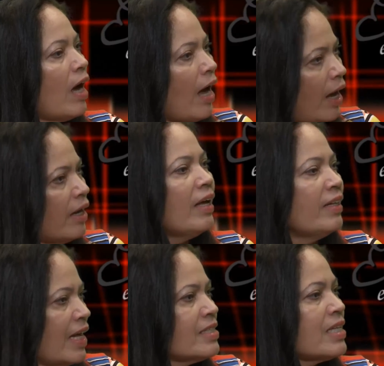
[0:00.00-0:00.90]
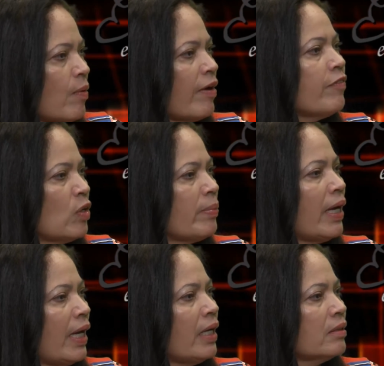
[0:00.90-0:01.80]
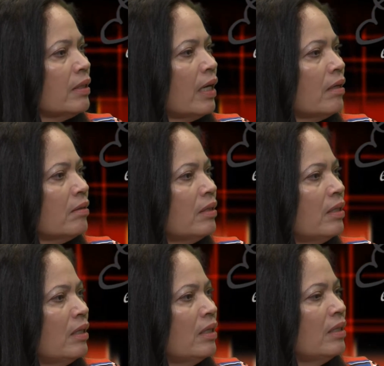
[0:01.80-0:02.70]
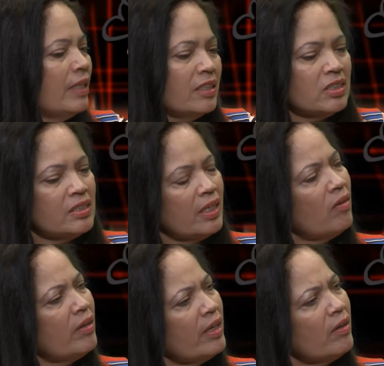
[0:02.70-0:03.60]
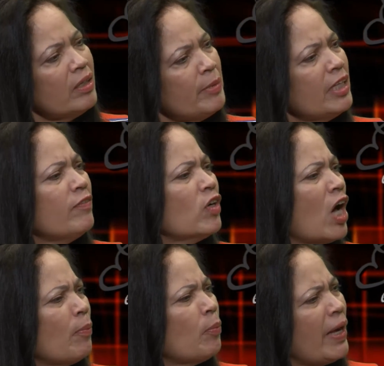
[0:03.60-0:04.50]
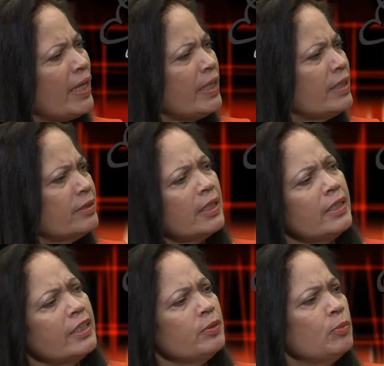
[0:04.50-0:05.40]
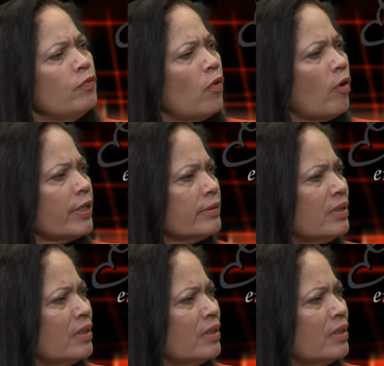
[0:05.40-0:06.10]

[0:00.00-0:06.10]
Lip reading: that's how I feel about Ada now. They just say, oh, here, let me give you a couple pennies and let's move on.